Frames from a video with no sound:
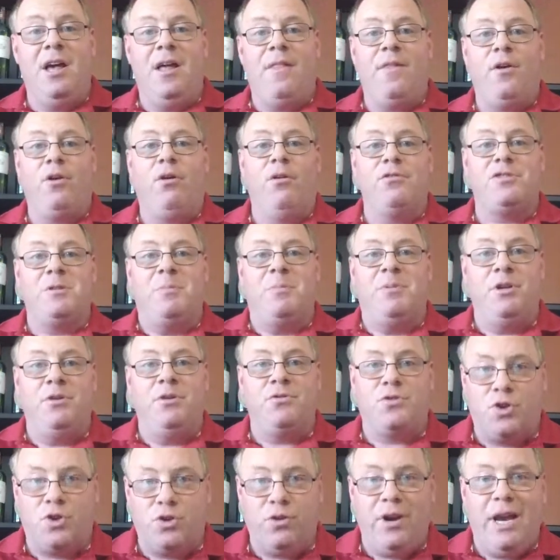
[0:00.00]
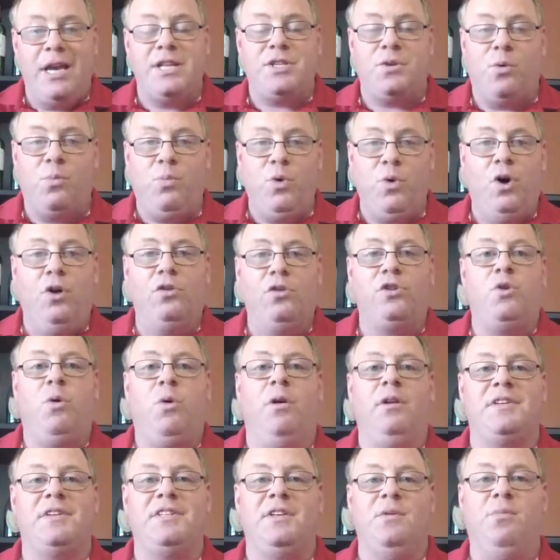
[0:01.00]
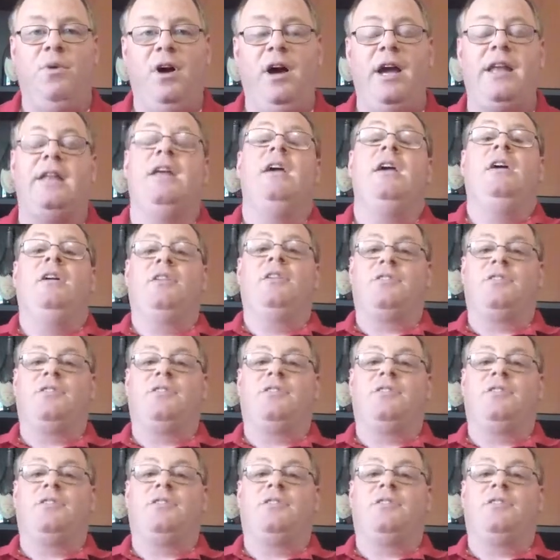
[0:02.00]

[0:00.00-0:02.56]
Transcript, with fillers: that also produce great world-quality wine.